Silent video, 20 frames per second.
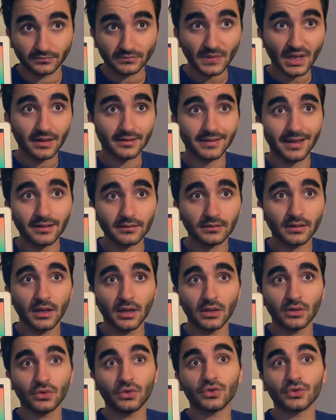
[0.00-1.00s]
Then
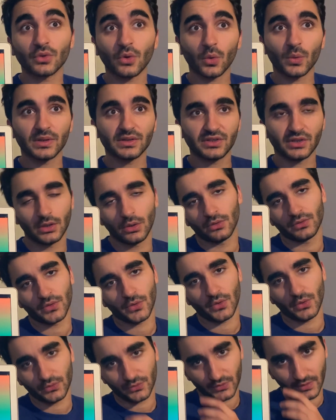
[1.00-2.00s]
you should always check on the
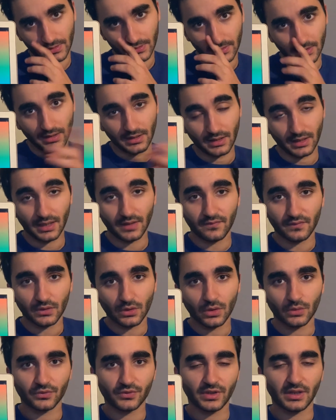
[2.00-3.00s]
contract. If the
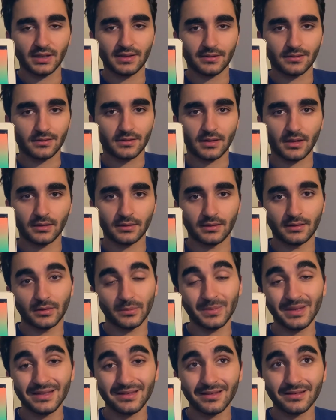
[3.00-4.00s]
contract isn't signed in the
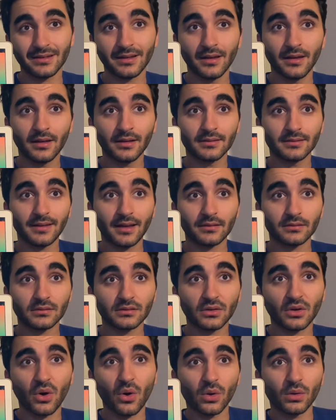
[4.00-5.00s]
meeting, then
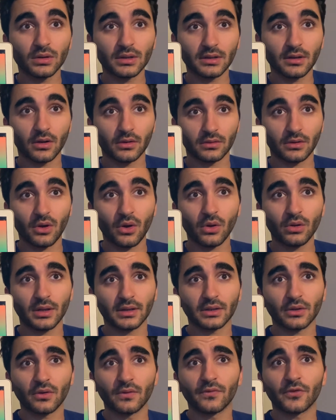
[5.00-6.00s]
call and
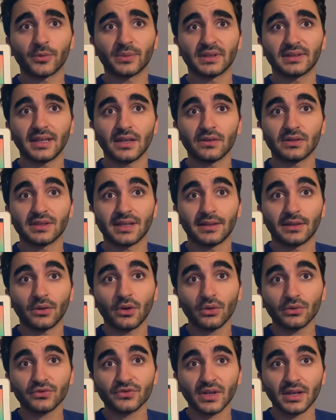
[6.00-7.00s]
confirm that they will sign the
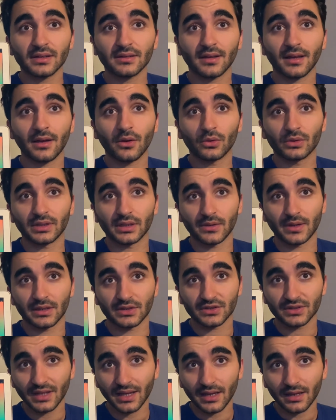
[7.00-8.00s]
contract on the arranged
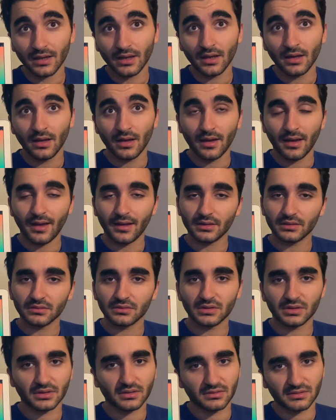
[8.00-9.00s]
day and
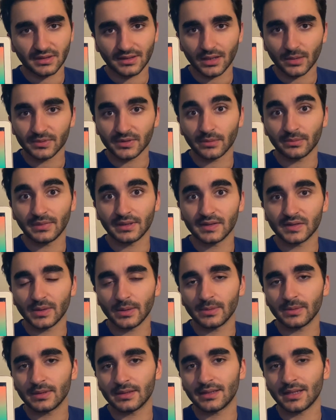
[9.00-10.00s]
set up some next
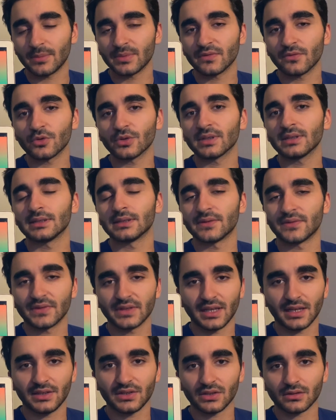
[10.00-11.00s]
steps for
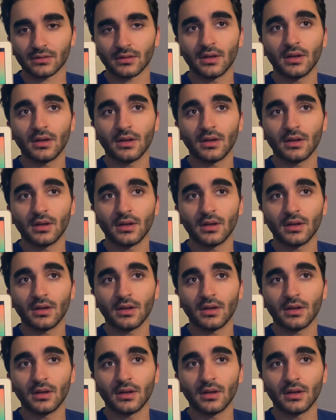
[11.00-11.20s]
clarification.